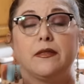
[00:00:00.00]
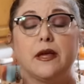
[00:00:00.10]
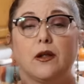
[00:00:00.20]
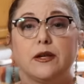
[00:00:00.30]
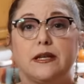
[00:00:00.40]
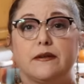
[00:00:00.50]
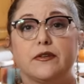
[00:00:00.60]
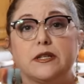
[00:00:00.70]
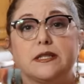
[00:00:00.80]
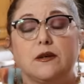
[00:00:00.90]
The only
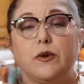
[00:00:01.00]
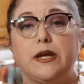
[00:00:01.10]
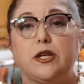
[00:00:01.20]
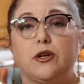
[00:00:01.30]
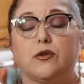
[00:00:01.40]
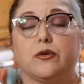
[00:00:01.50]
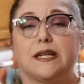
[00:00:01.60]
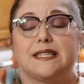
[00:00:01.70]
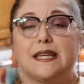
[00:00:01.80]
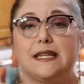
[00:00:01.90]
difference that we do,
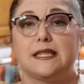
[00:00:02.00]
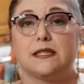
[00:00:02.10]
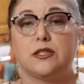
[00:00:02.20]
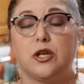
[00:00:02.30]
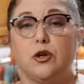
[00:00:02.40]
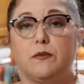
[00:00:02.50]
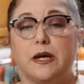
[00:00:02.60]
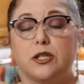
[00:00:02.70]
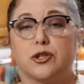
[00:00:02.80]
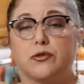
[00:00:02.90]
Chris thinks it's too
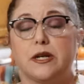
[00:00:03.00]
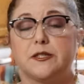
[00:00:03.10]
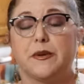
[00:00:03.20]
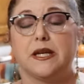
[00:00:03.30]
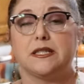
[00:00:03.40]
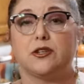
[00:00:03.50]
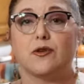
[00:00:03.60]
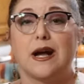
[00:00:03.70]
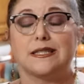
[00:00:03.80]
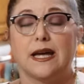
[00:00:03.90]
much crust because it
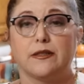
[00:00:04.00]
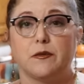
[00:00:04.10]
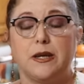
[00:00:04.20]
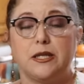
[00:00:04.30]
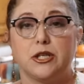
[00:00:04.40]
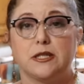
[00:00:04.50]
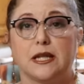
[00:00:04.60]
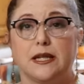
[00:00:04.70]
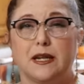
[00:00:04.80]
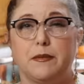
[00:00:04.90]
dries out the peaches
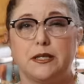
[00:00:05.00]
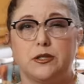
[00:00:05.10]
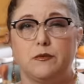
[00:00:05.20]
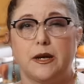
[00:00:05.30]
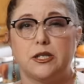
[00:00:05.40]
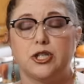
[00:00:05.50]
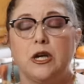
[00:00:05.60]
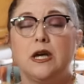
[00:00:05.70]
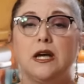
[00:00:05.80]
a little bit too much.